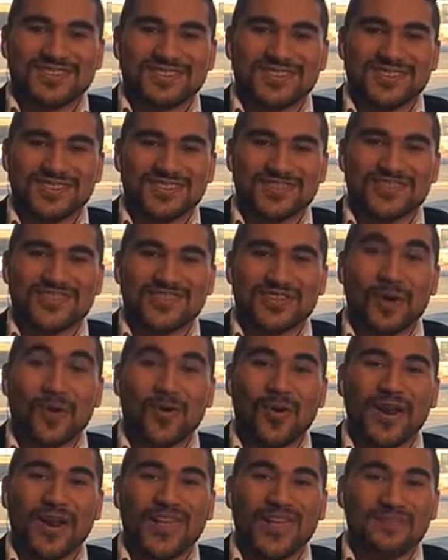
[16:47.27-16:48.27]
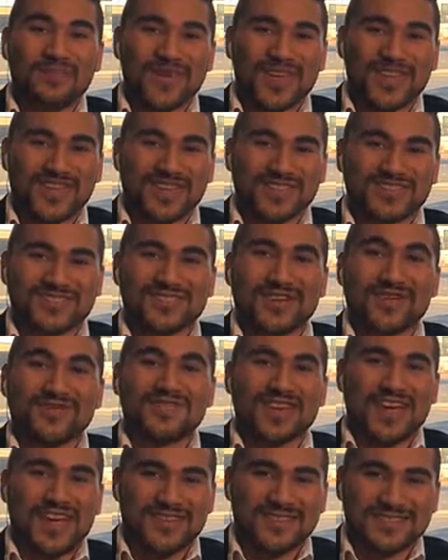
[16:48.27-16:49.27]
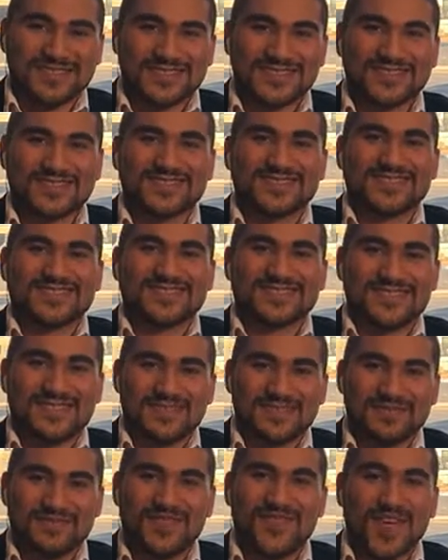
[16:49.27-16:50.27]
They just don't want to admit it sometimes, but